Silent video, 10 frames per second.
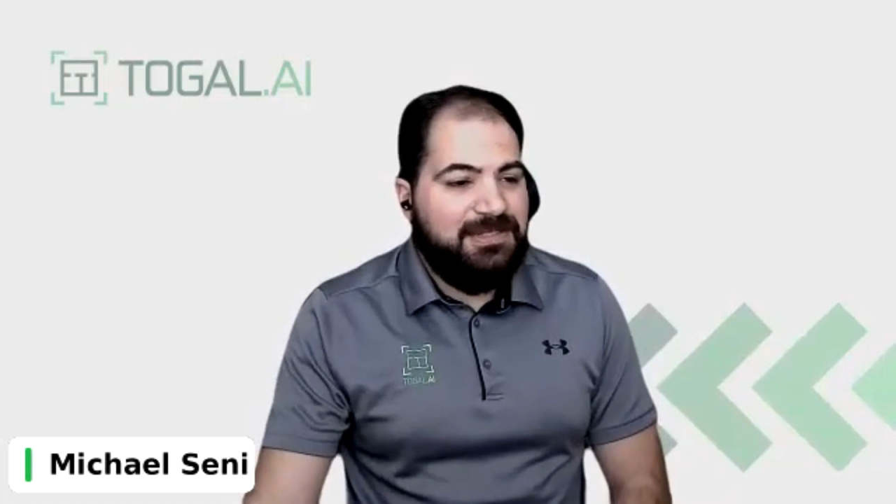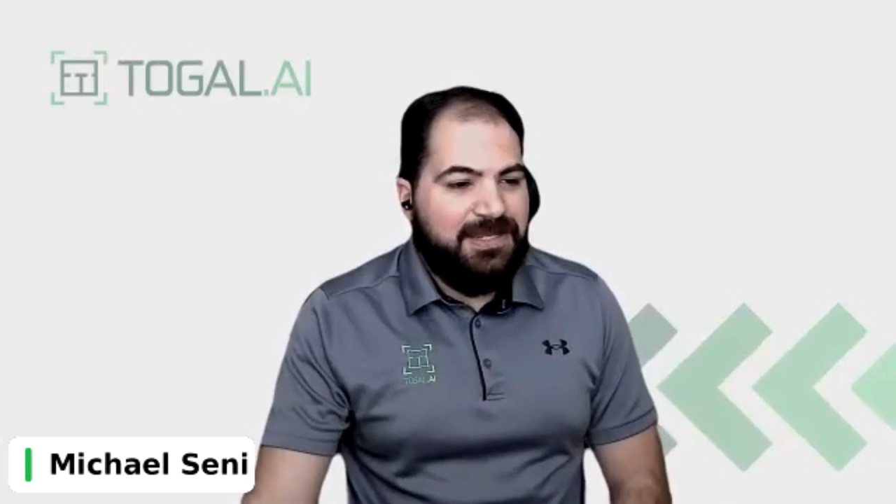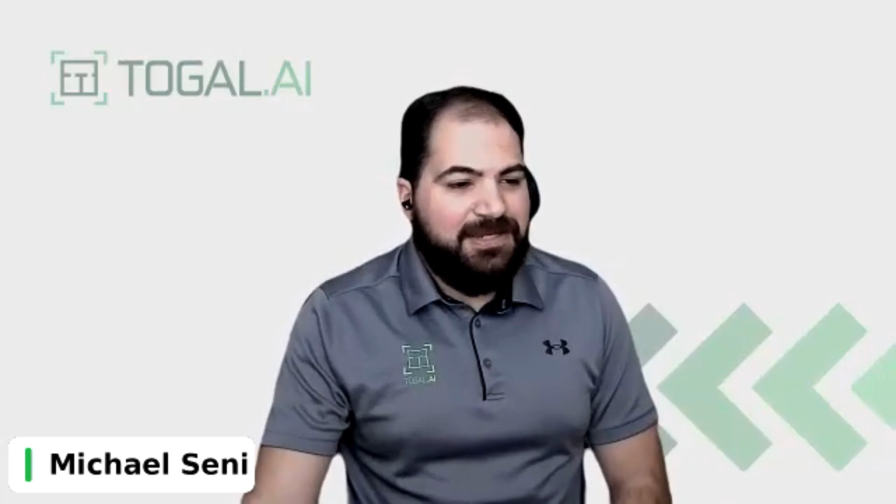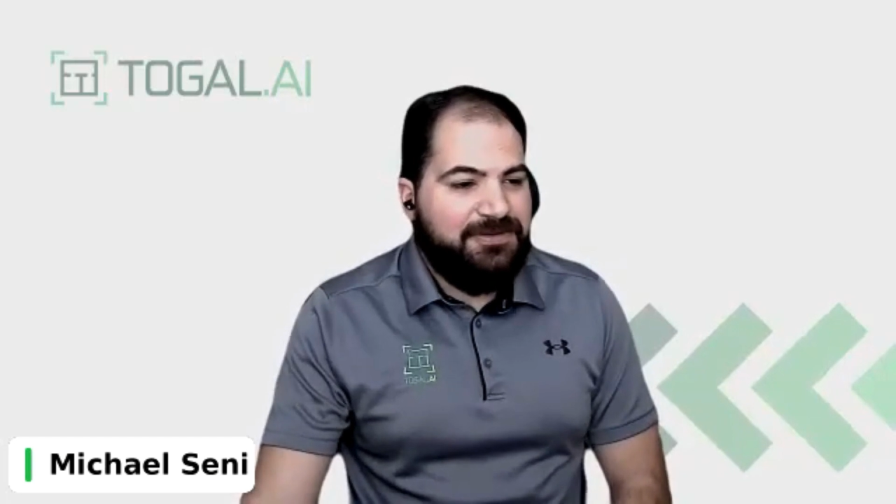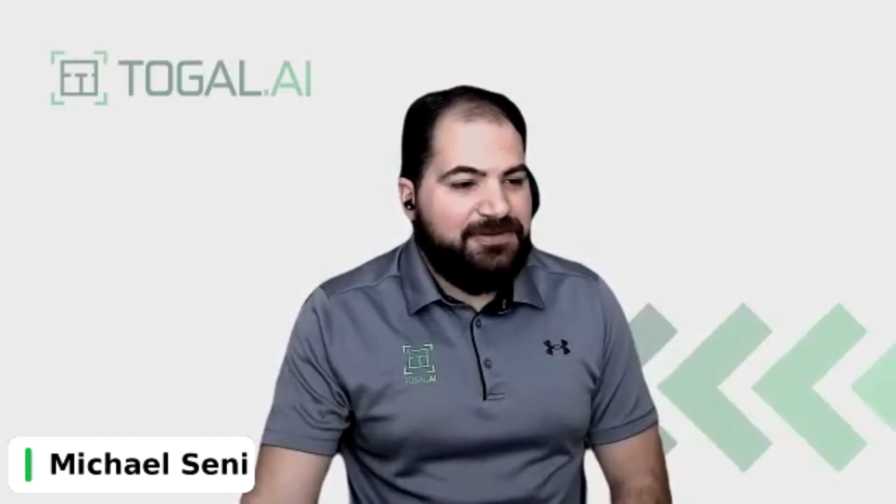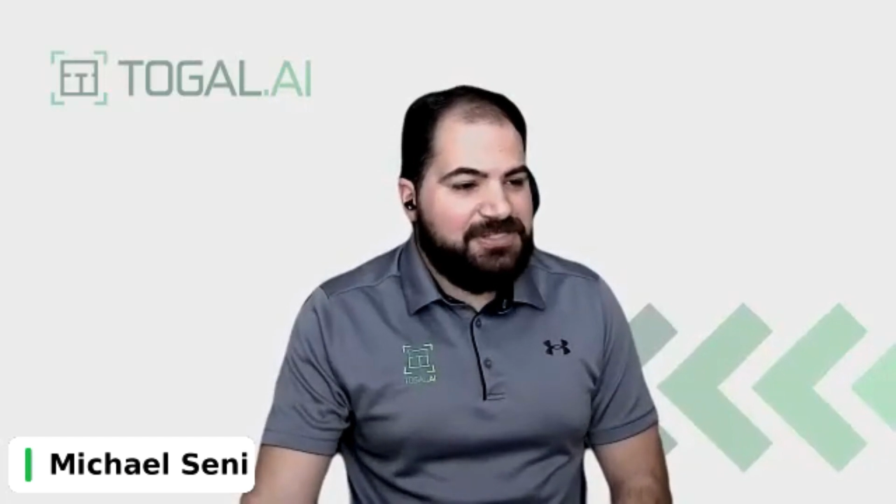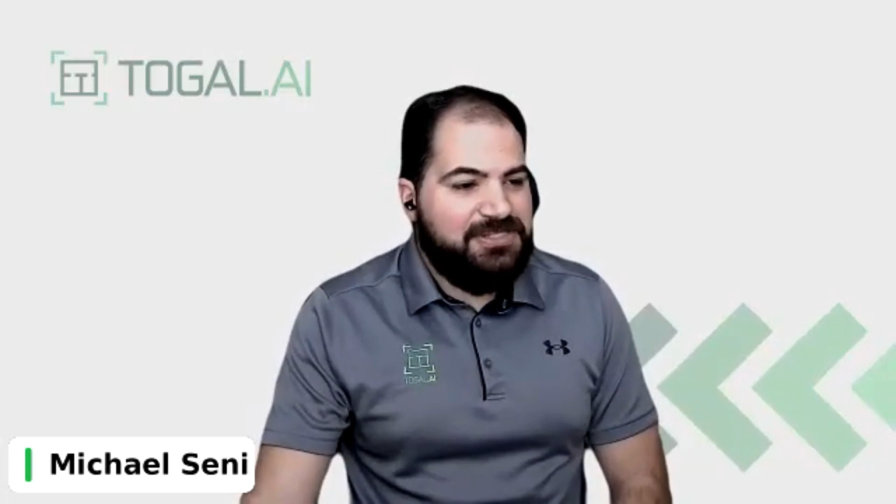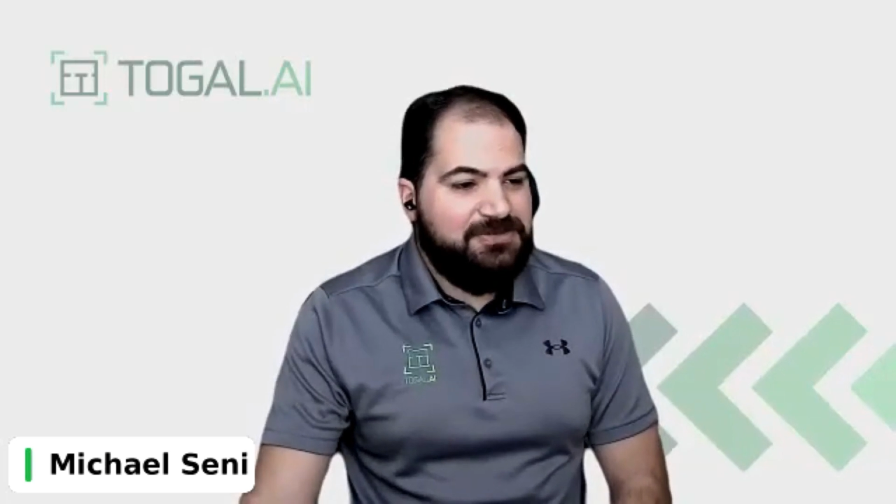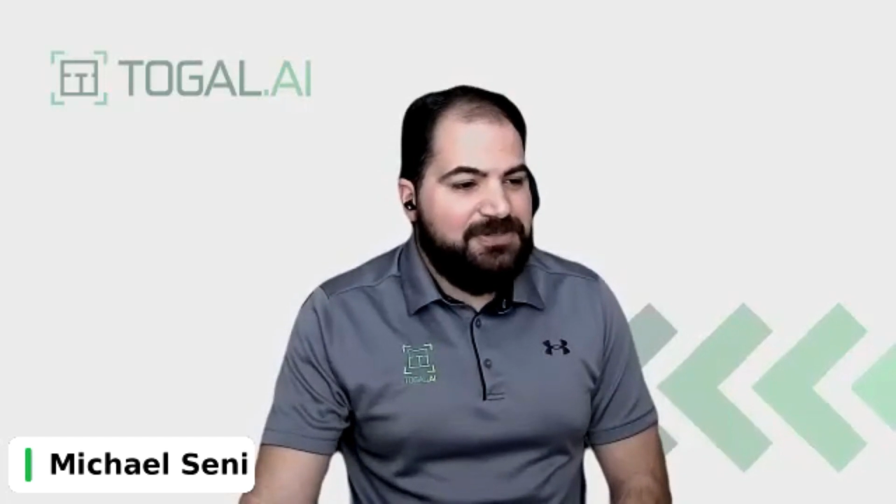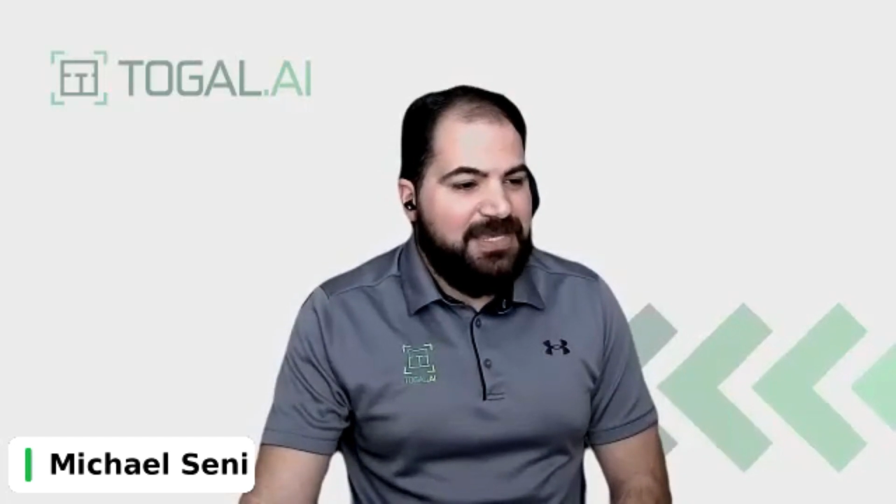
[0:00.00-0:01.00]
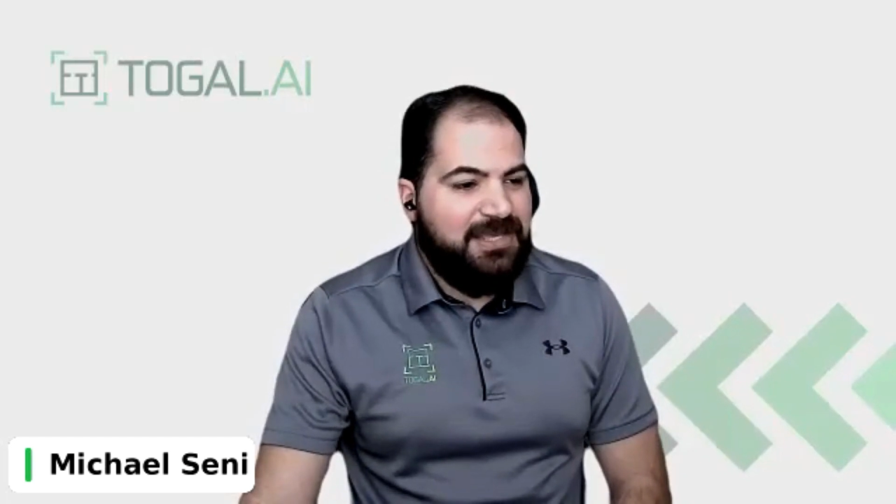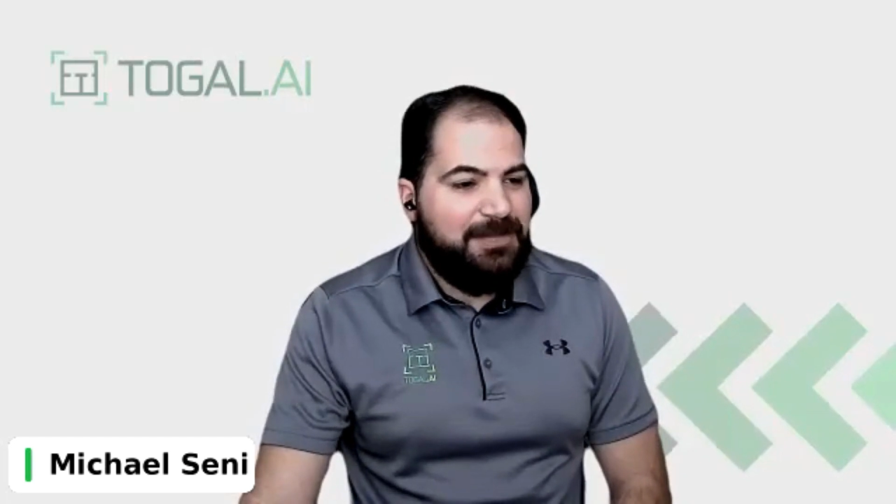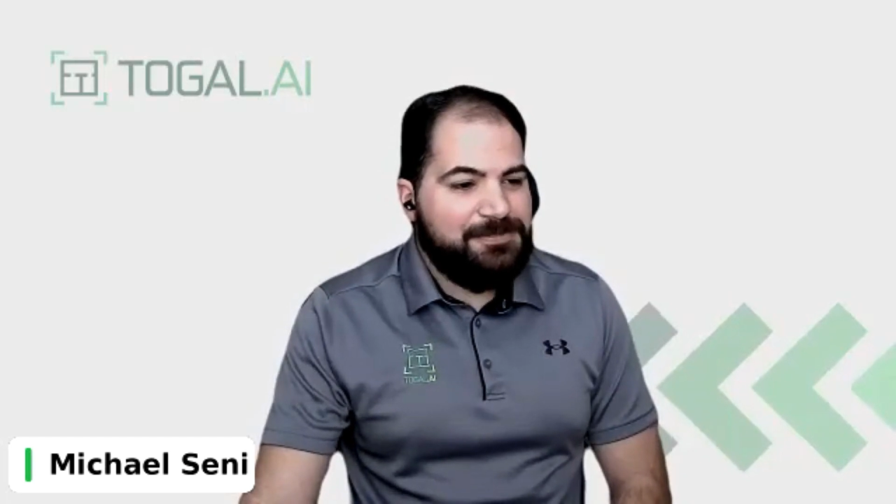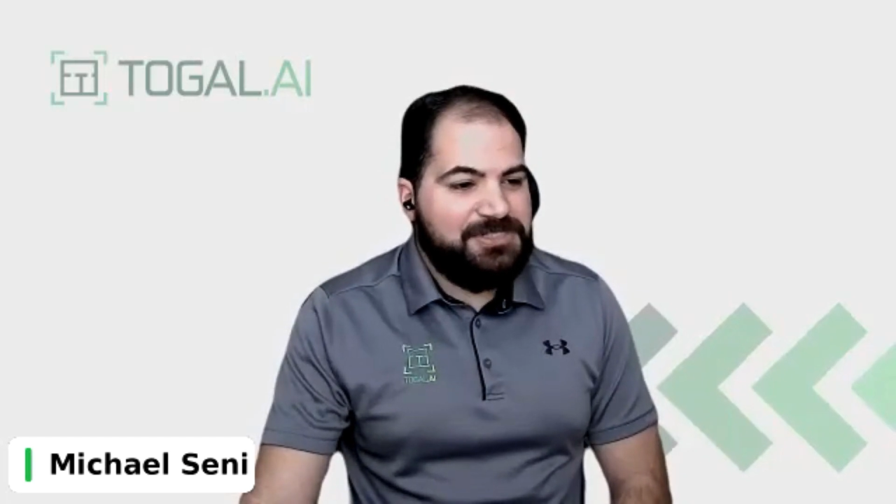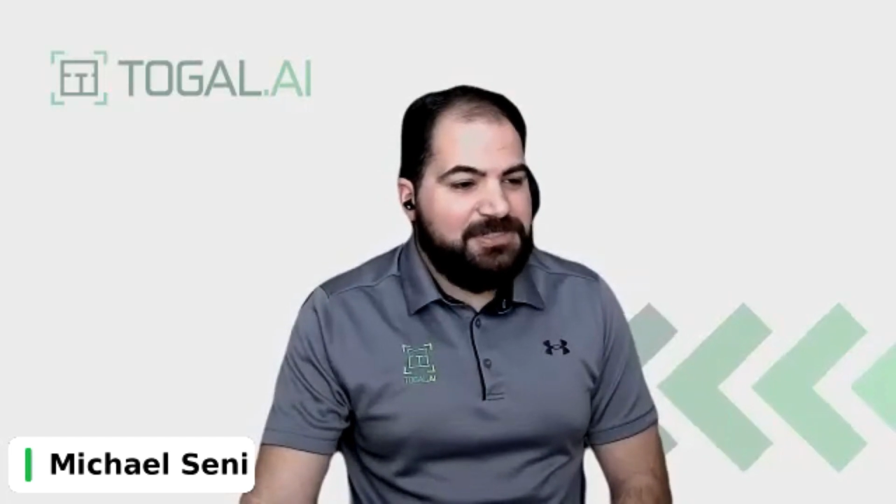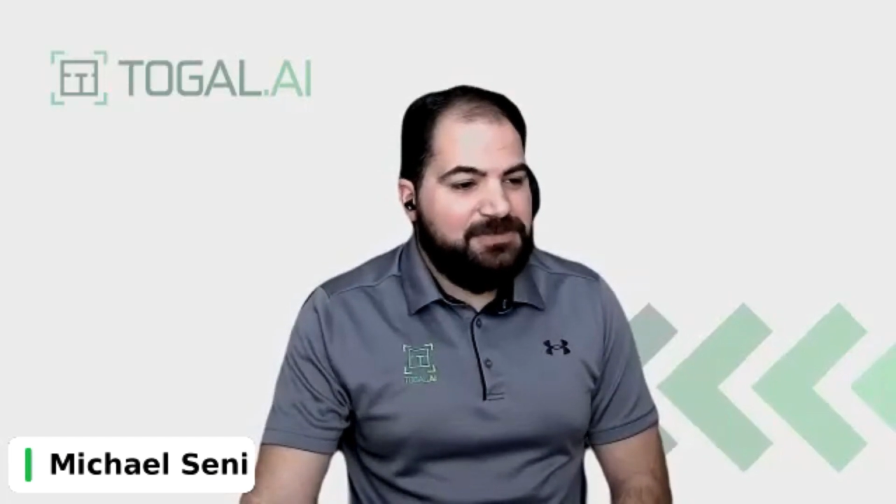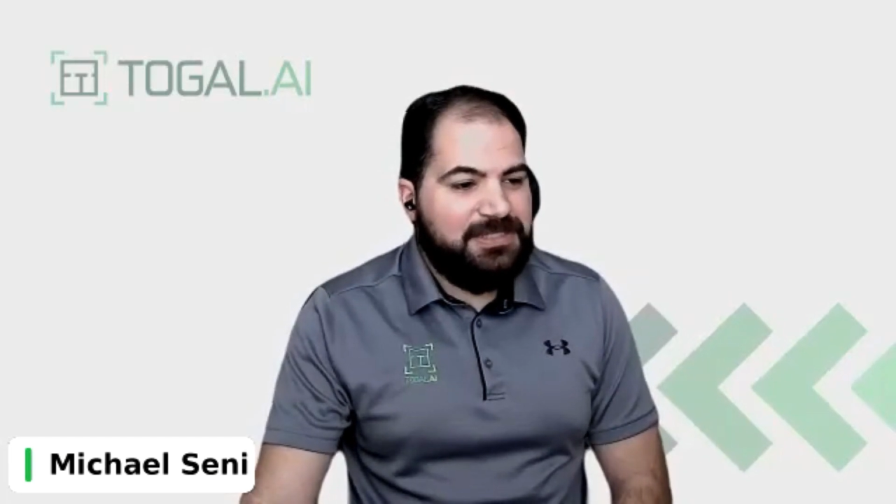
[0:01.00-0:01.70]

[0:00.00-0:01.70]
I know there's a Q&A option.